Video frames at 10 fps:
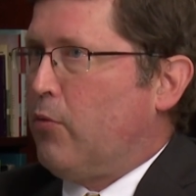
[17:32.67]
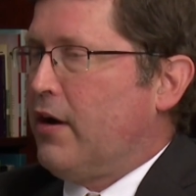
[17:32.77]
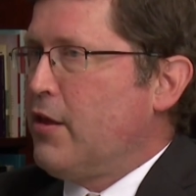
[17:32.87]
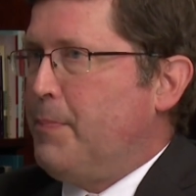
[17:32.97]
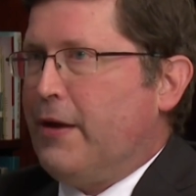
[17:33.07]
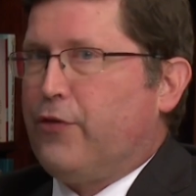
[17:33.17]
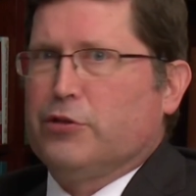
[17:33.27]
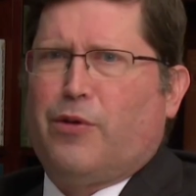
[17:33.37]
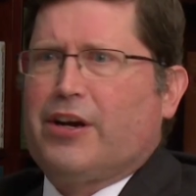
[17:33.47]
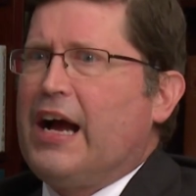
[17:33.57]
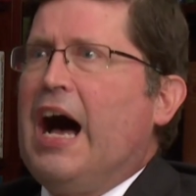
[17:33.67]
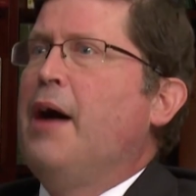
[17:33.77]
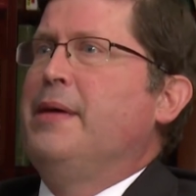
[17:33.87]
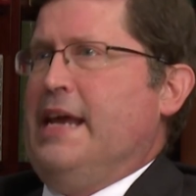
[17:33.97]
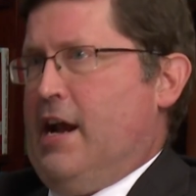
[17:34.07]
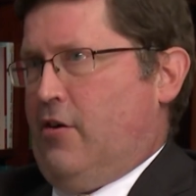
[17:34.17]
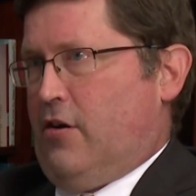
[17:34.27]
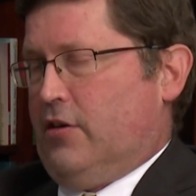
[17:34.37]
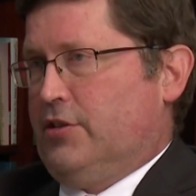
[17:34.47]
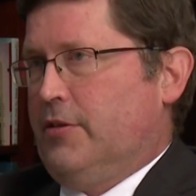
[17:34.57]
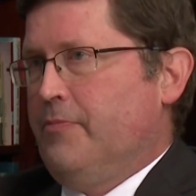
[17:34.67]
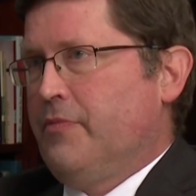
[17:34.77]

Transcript: what are the pitfalls, what are common errors.